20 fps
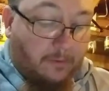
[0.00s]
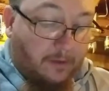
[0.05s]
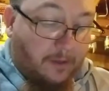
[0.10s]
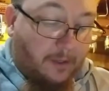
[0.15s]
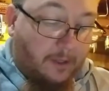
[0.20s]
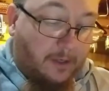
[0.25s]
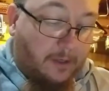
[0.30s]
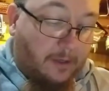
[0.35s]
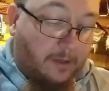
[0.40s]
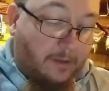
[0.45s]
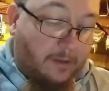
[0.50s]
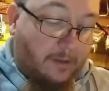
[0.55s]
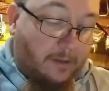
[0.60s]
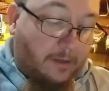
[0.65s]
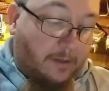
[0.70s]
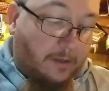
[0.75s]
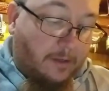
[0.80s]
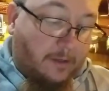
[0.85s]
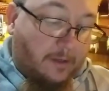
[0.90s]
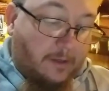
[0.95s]
really is.
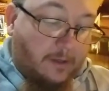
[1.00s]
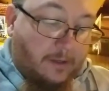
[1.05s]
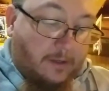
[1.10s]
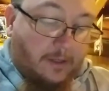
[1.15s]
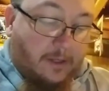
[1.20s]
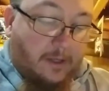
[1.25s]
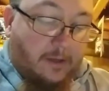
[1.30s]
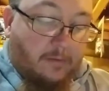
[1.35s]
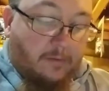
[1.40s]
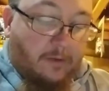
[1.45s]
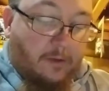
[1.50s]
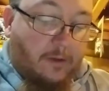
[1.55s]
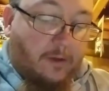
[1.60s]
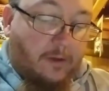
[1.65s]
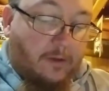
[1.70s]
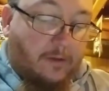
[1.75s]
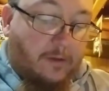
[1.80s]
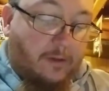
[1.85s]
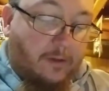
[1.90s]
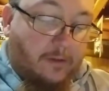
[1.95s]
I have
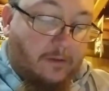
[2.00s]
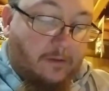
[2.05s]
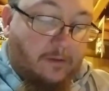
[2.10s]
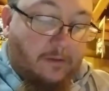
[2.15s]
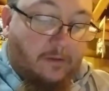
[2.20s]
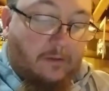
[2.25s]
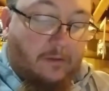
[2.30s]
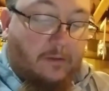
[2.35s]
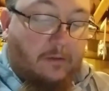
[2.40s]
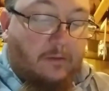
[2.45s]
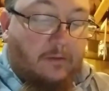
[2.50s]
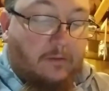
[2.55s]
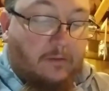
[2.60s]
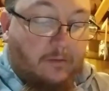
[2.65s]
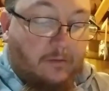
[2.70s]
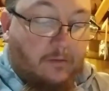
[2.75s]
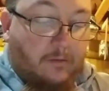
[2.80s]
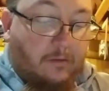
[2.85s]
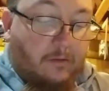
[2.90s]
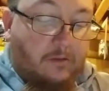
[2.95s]
lost
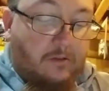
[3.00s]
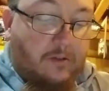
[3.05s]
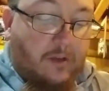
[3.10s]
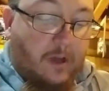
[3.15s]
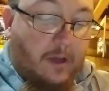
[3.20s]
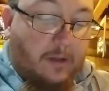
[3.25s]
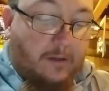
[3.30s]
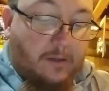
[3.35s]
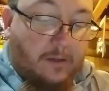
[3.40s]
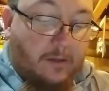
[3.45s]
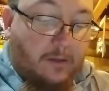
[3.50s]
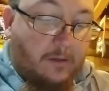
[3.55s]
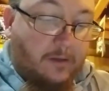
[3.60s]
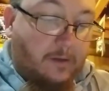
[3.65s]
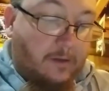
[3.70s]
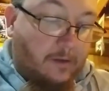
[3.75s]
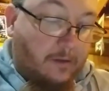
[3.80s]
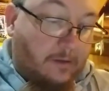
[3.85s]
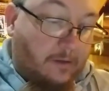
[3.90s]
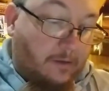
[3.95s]

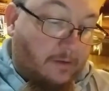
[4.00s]
dozens